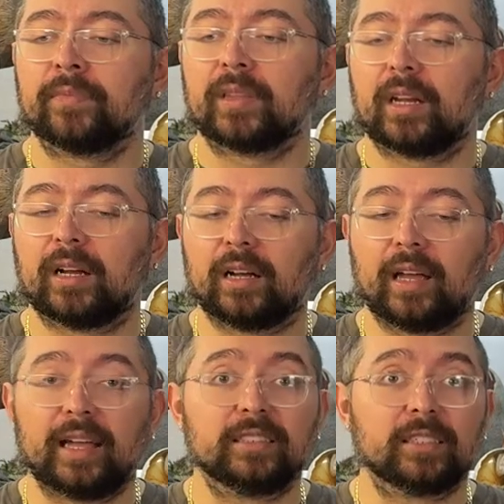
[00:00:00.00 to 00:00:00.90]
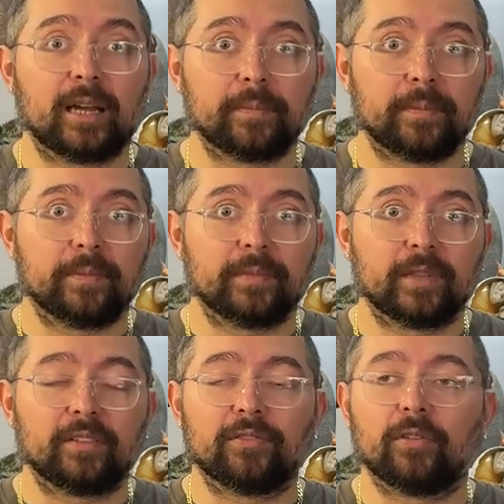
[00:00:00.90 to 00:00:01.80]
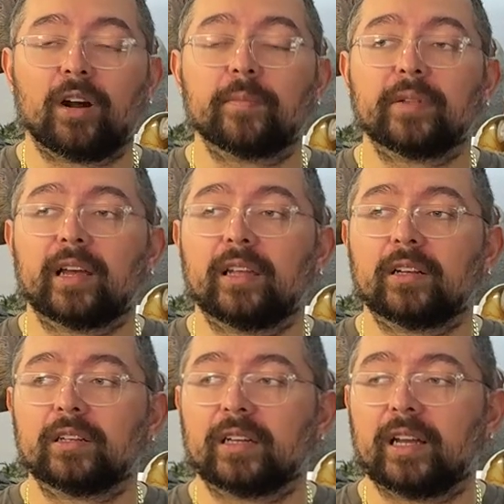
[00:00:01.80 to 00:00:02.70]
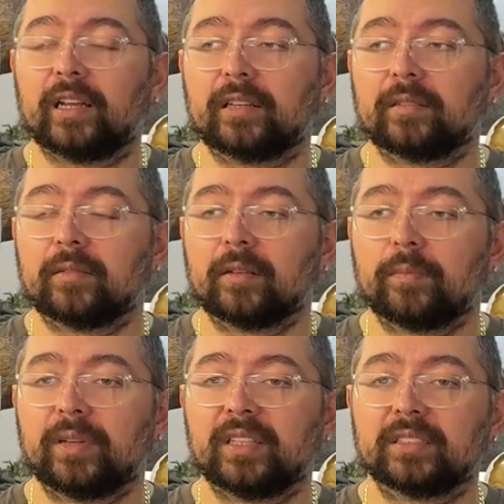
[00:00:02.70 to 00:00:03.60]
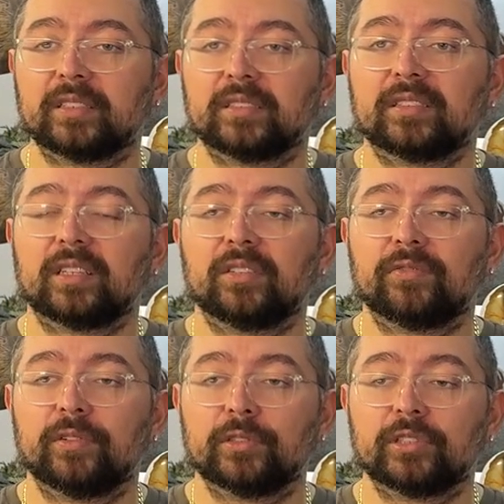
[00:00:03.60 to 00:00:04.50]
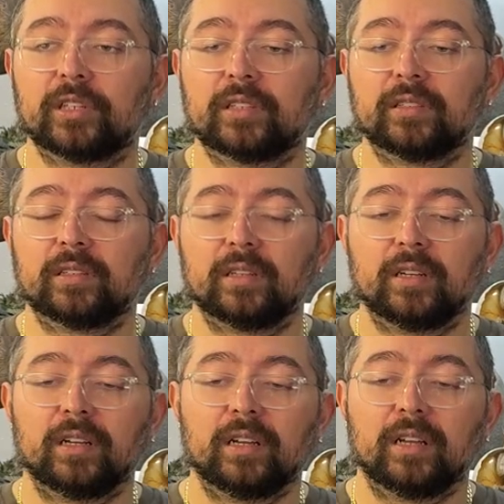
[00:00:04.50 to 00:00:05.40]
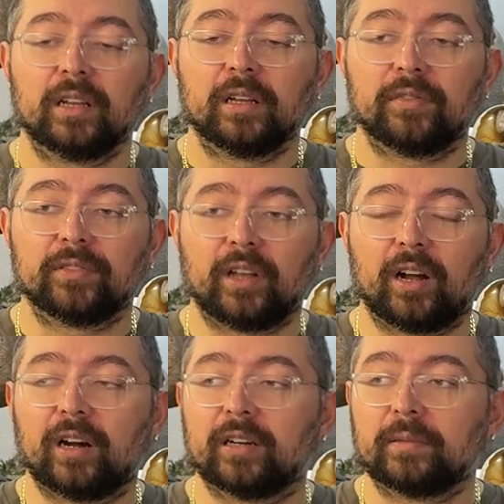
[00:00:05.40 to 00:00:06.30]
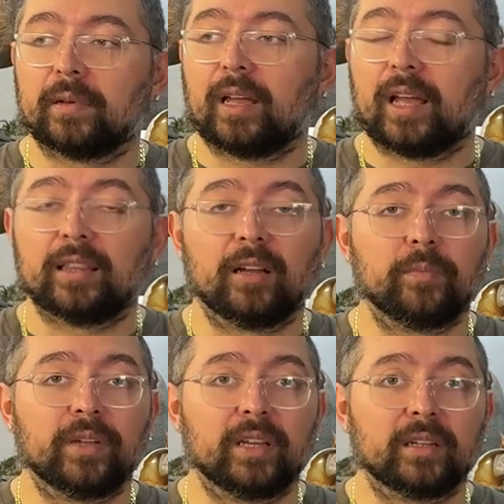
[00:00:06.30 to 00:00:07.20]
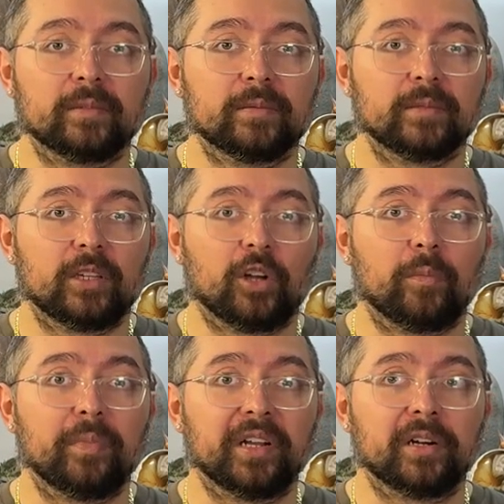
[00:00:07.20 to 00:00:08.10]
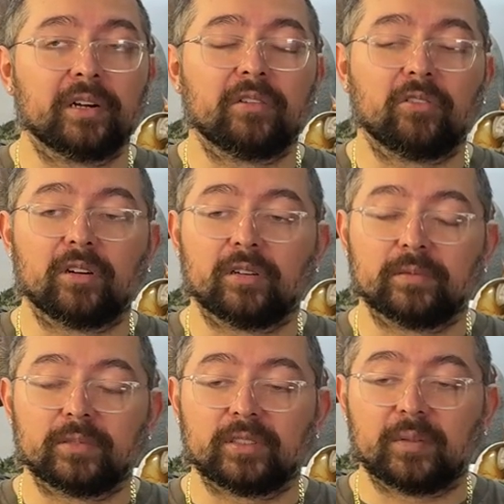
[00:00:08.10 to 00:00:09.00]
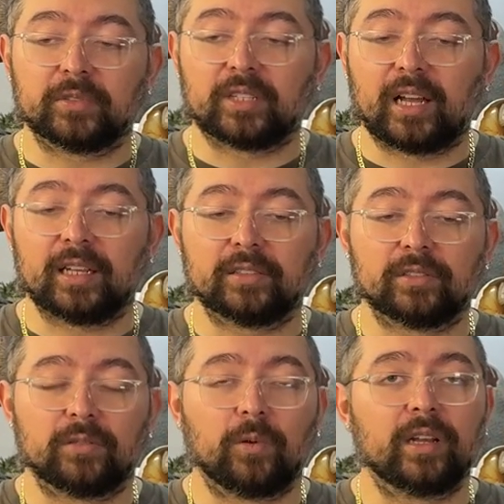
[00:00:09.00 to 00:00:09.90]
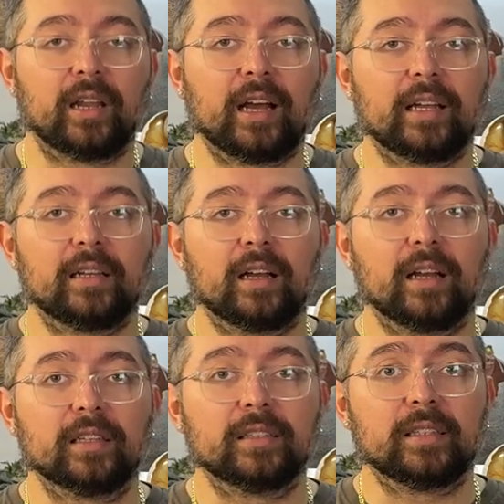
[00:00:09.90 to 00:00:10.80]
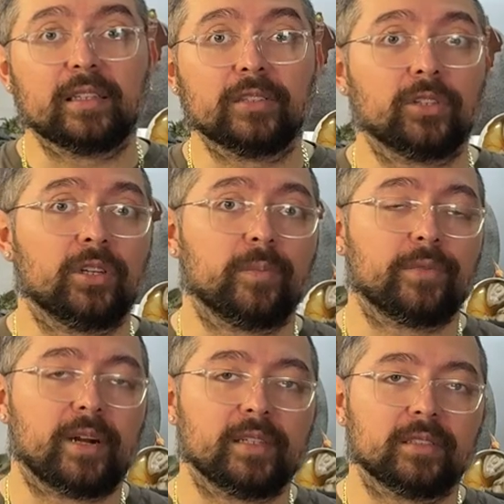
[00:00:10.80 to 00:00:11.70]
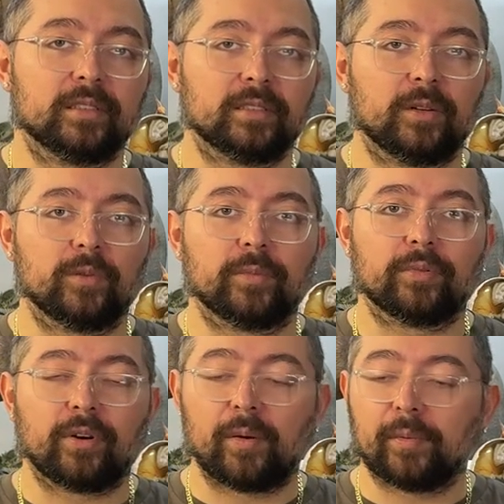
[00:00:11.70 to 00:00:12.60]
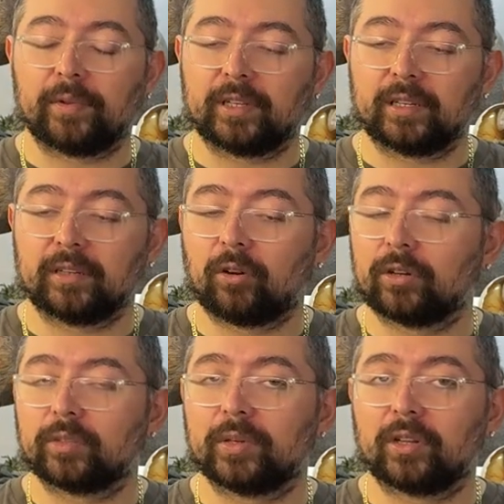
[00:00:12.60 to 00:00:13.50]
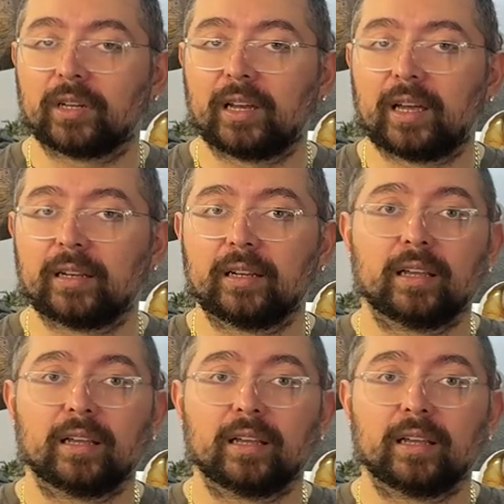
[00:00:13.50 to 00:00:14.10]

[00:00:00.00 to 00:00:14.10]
Heads up, if you are planning on getting pieces in the future, if they end up being, you know, bigger or same size or whatnot, these are the prices that we're probably going to be looking at.